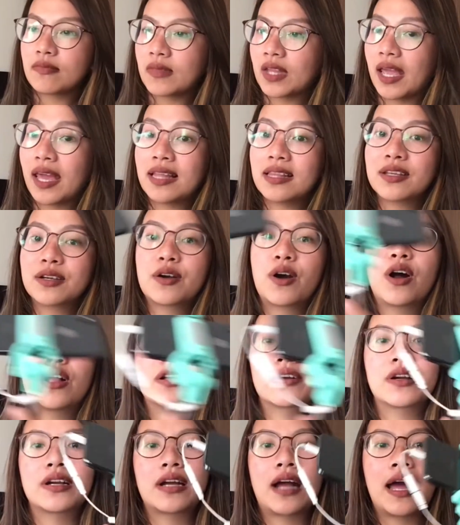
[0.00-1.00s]
And the
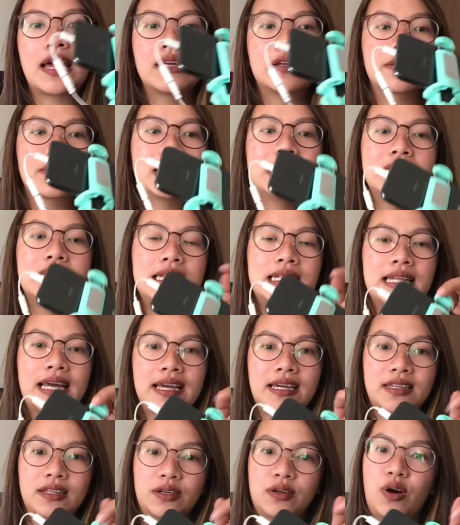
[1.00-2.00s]
color, I really
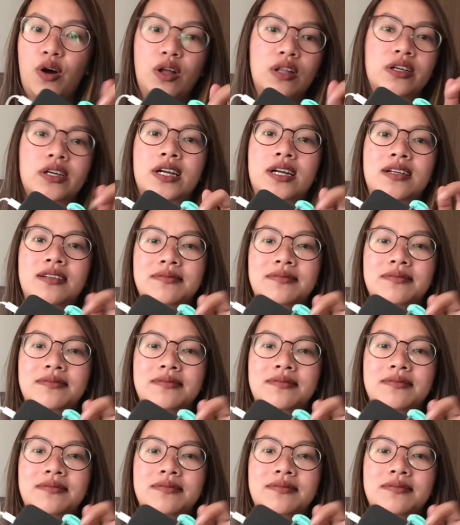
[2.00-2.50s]
like the color.